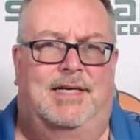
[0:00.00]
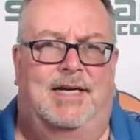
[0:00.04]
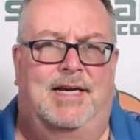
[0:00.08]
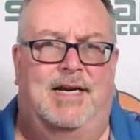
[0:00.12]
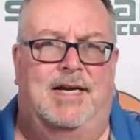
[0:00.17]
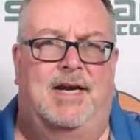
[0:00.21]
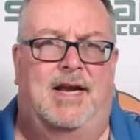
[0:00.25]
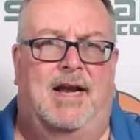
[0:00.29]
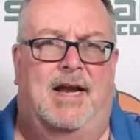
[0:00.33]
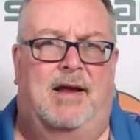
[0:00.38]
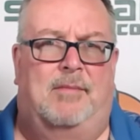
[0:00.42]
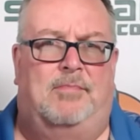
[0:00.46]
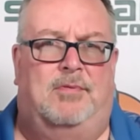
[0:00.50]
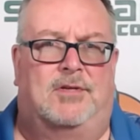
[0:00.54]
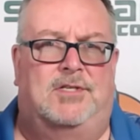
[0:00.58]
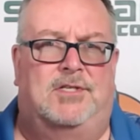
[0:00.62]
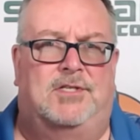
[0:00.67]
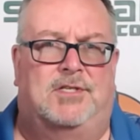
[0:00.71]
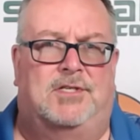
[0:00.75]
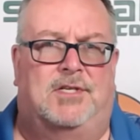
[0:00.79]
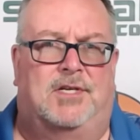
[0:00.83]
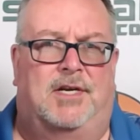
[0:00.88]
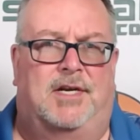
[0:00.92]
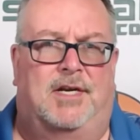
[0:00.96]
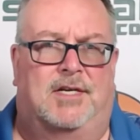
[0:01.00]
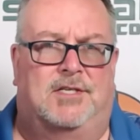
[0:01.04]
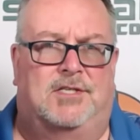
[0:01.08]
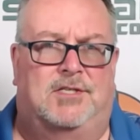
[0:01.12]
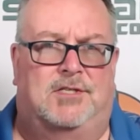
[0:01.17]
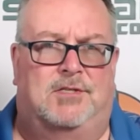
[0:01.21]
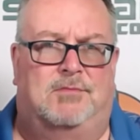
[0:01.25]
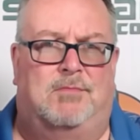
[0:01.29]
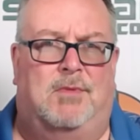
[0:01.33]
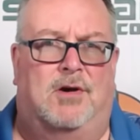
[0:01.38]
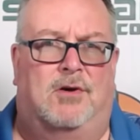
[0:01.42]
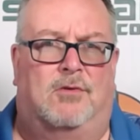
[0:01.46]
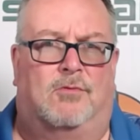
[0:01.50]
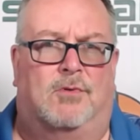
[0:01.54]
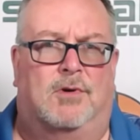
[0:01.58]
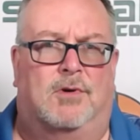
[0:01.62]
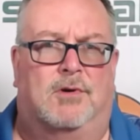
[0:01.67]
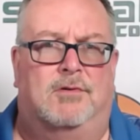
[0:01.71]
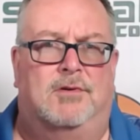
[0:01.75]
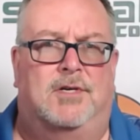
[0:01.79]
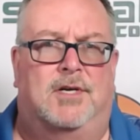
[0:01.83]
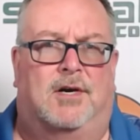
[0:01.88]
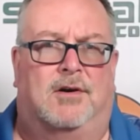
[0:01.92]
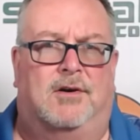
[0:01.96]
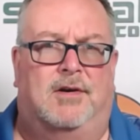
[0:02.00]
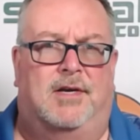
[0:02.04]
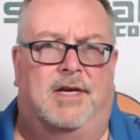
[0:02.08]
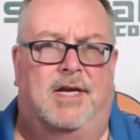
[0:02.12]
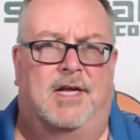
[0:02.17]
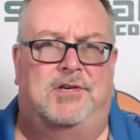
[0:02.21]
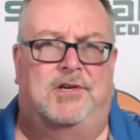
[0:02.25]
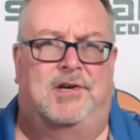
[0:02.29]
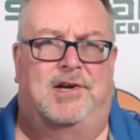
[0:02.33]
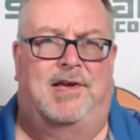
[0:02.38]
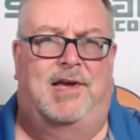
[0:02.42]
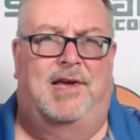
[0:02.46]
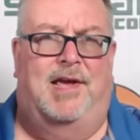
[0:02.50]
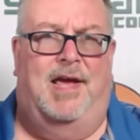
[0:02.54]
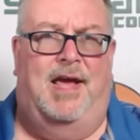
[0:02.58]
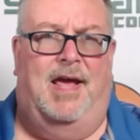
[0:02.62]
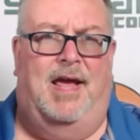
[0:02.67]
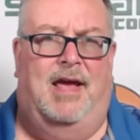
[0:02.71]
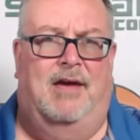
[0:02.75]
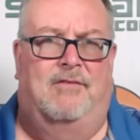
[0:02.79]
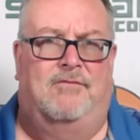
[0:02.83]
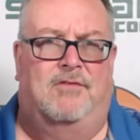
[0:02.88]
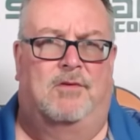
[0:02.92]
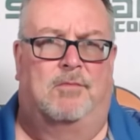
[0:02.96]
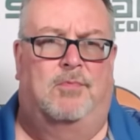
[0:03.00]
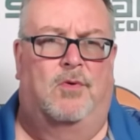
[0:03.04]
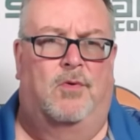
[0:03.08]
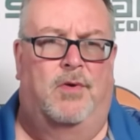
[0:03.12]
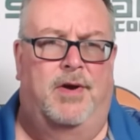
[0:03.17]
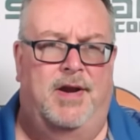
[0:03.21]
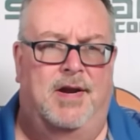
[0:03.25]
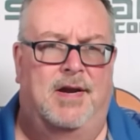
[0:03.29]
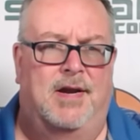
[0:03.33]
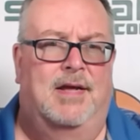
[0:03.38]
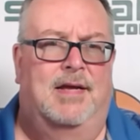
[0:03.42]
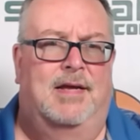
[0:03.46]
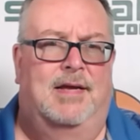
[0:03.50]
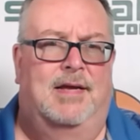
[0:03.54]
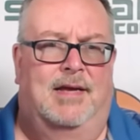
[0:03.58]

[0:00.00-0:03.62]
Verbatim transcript: Indianapolis is a, a small road dog catching a half a point,